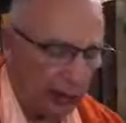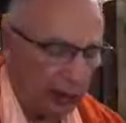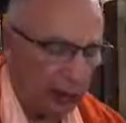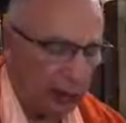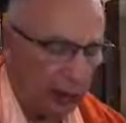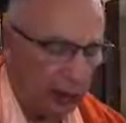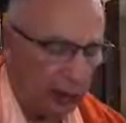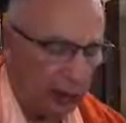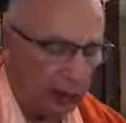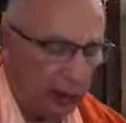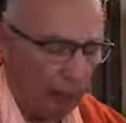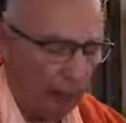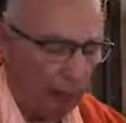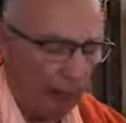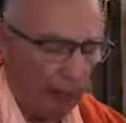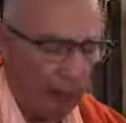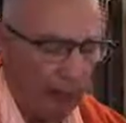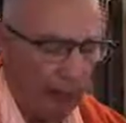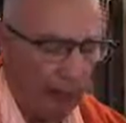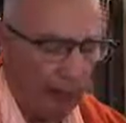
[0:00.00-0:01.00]
simply by
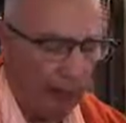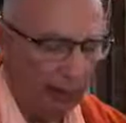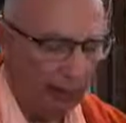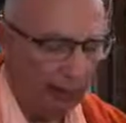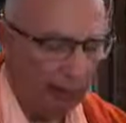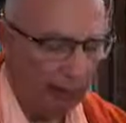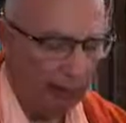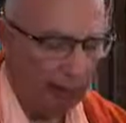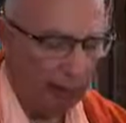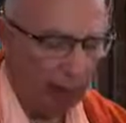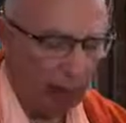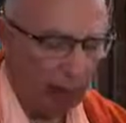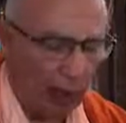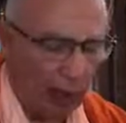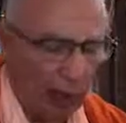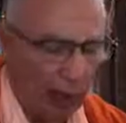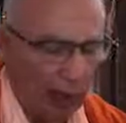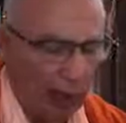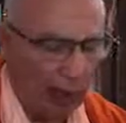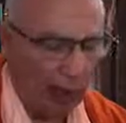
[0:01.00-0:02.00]
a dim
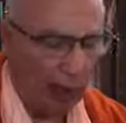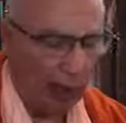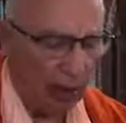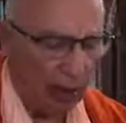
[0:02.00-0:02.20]
reflection